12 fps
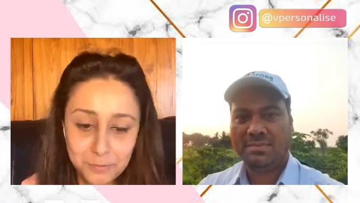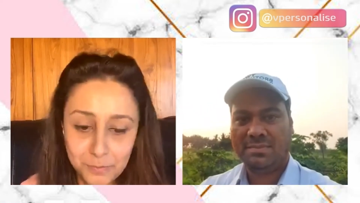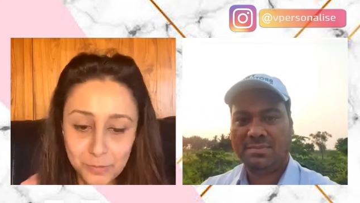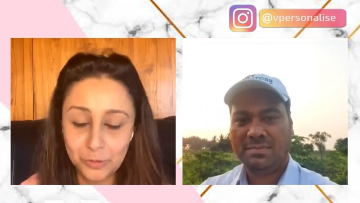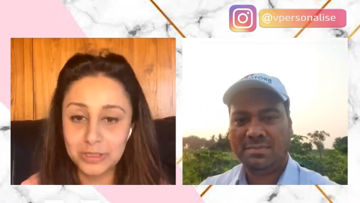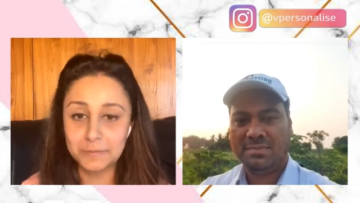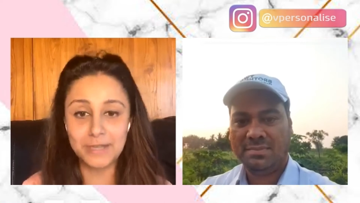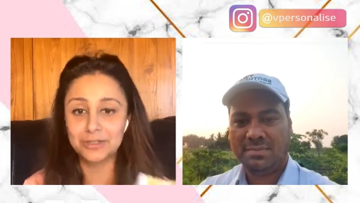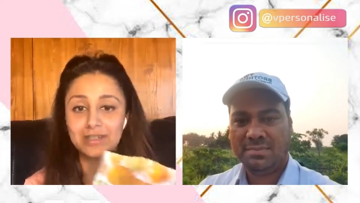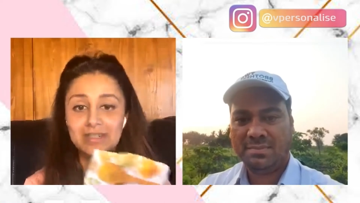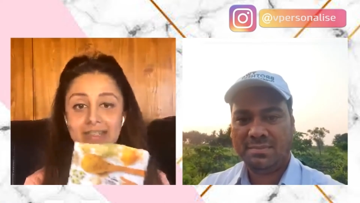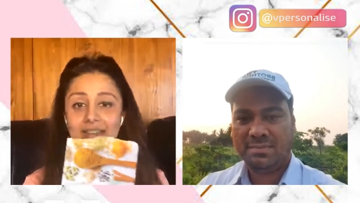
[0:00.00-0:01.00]
Speaker 1: You know,
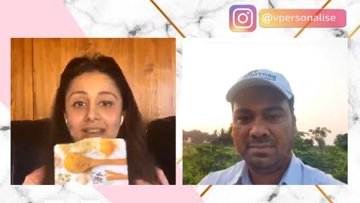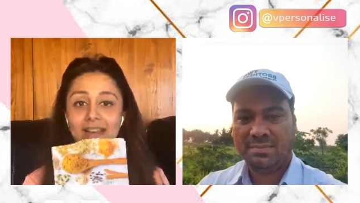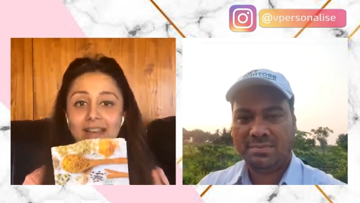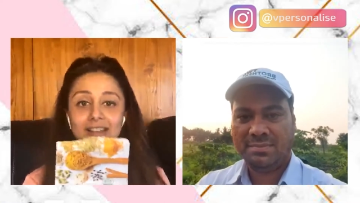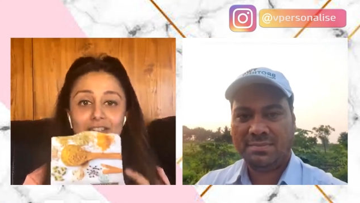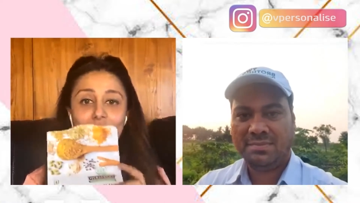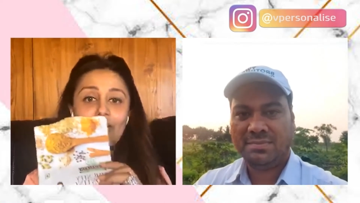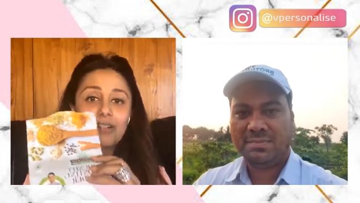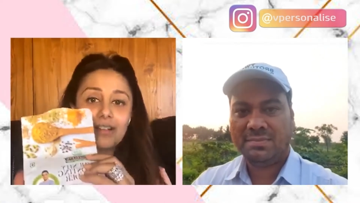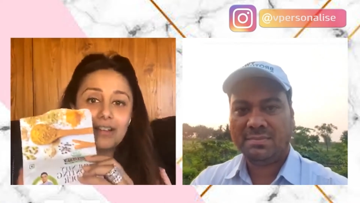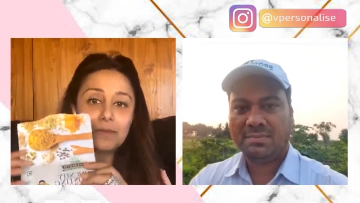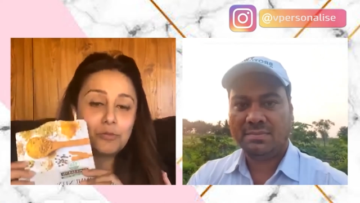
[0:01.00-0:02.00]
especially your
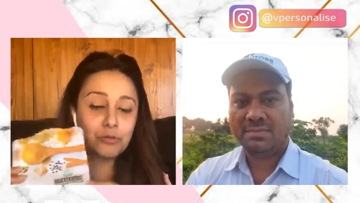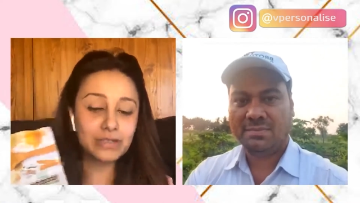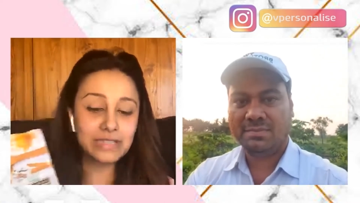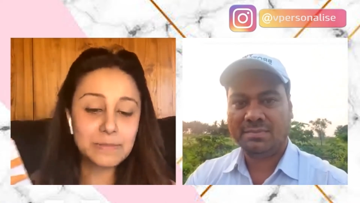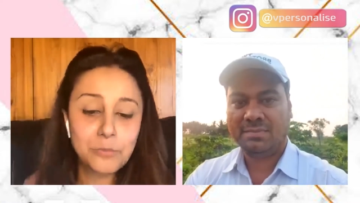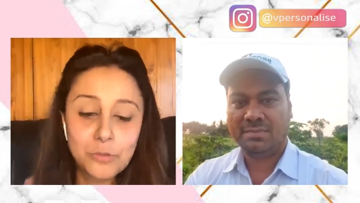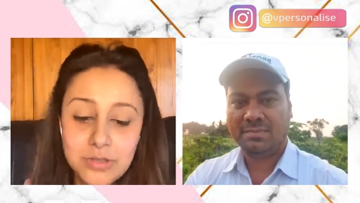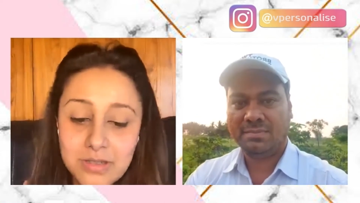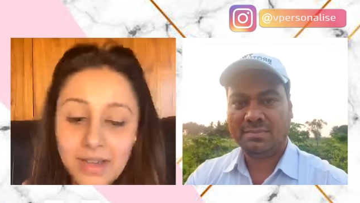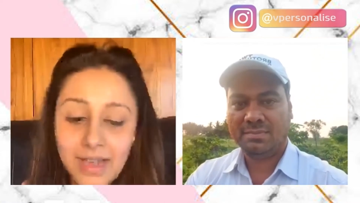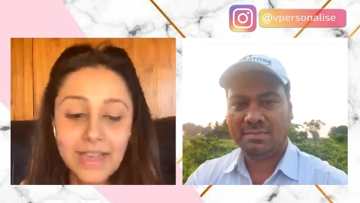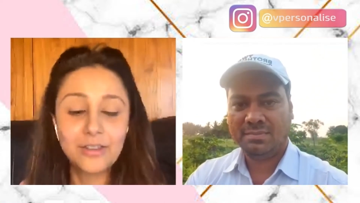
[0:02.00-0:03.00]
immunity
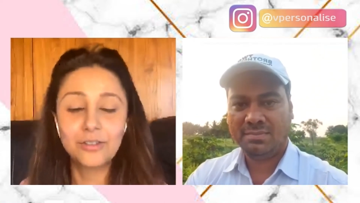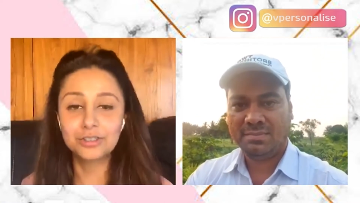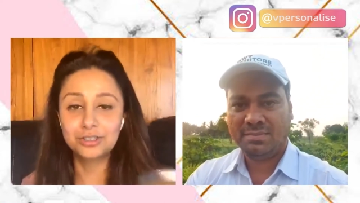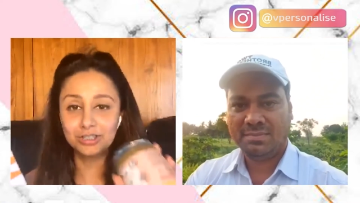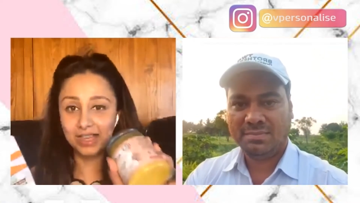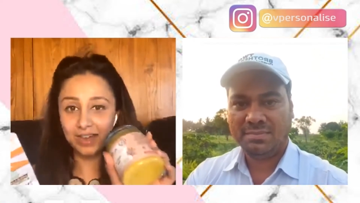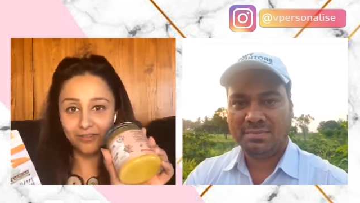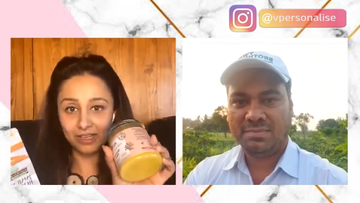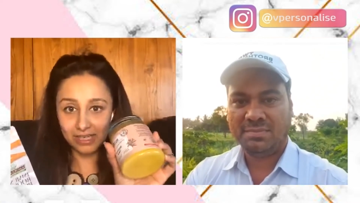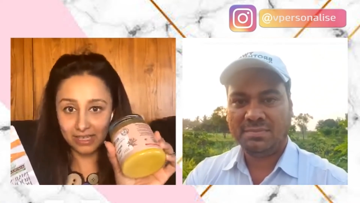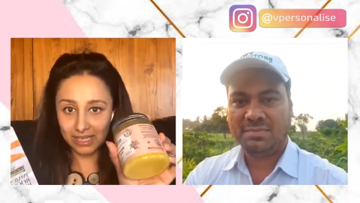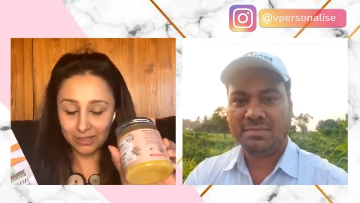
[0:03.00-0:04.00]
booster and your
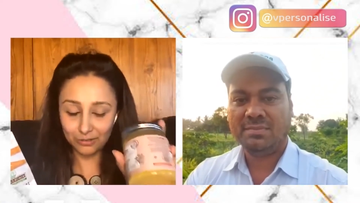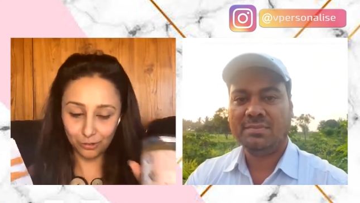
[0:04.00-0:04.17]
Shatavari ghee.